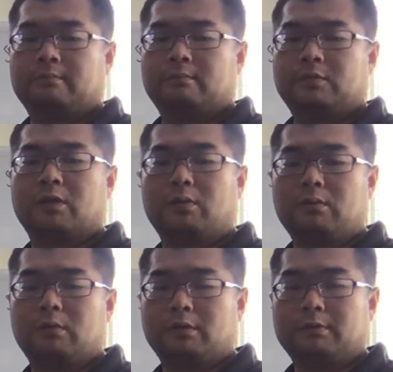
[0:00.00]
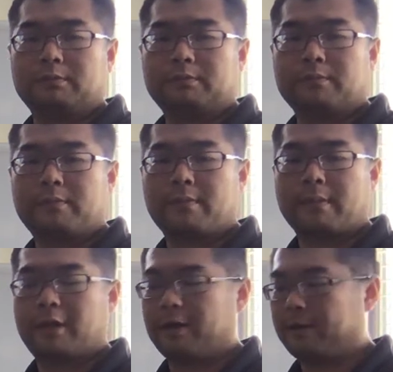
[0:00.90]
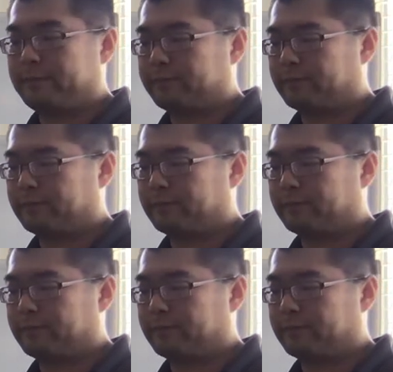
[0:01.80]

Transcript: The goal um,